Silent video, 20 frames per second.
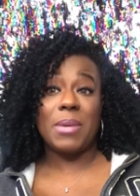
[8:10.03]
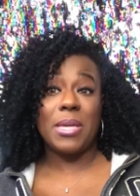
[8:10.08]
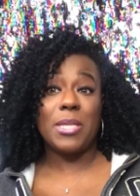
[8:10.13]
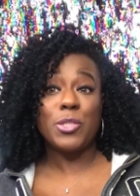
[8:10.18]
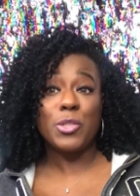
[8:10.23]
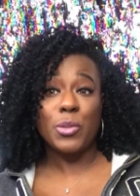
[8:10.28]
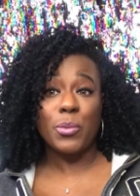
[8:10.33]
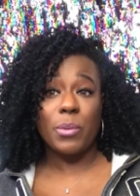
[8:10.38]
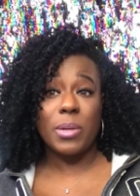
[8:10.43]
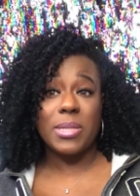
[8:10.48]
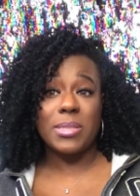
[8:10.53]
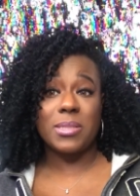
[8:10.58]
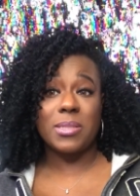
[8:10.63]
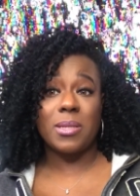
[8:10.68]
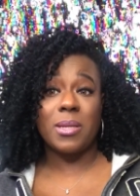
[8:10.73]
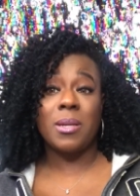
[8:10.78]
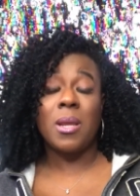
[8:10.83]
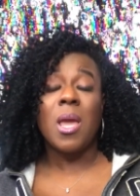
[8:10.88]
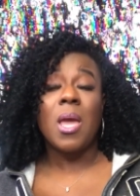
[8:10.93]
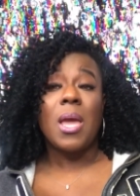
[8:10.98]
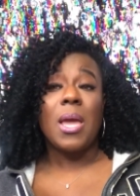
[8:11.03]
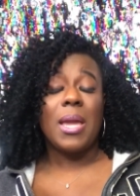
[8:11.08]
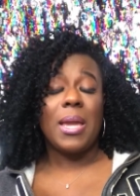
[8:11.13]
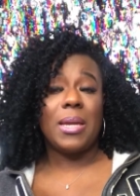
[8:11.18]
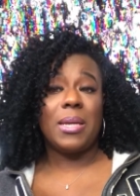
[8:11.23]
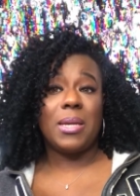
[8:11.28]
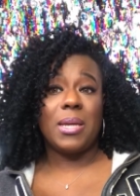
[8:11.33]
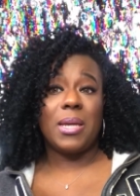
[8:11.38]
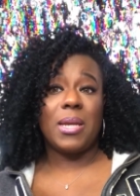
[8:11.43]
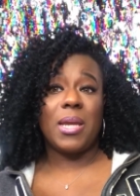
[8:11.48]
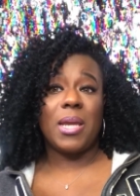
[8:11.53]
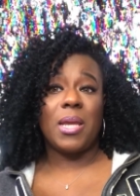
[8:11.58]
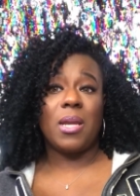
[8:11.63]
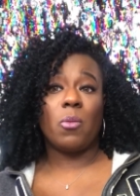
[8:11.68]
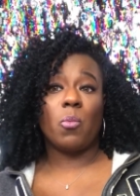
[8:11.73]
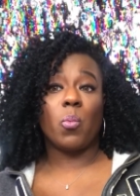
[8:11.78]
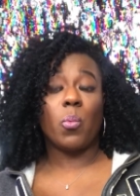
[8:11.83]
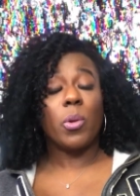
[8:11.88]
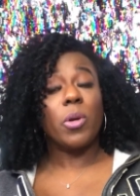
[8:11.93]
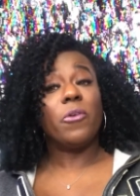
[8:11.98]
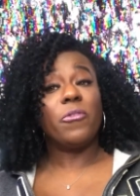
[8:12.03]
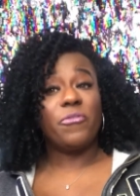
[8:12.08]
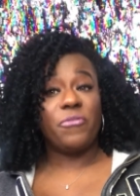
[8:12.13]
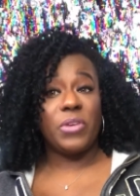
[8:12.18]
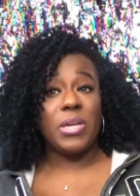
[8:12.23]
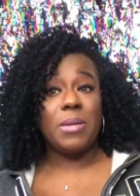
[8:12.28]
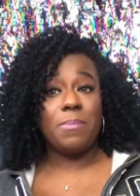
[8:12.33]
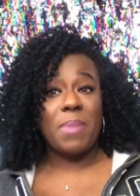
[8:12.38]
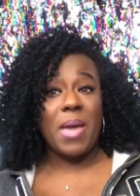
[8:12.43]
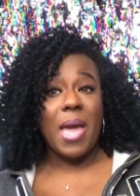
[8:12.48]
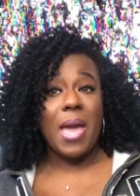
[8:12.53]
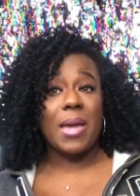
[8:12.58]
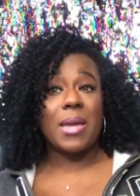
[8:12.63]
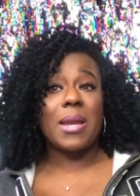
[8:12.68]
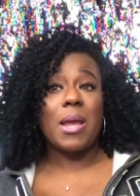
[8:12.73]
interested in getting real feedback,